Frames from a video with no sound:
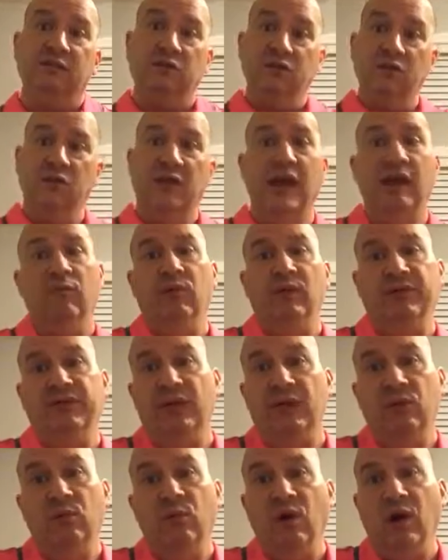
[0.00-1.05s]
do get what
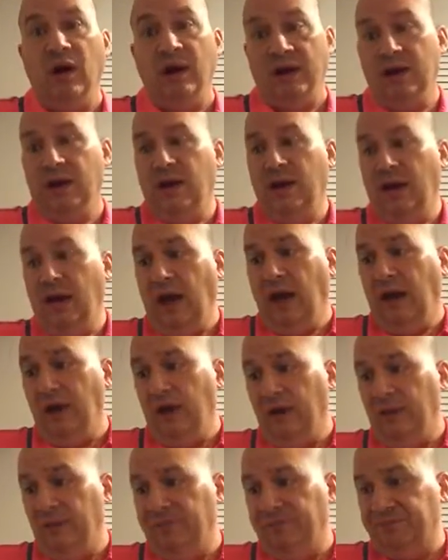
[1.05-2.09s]
they want.
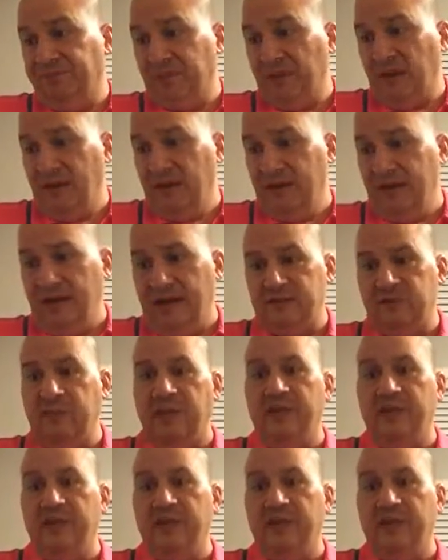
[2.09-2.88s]
And that's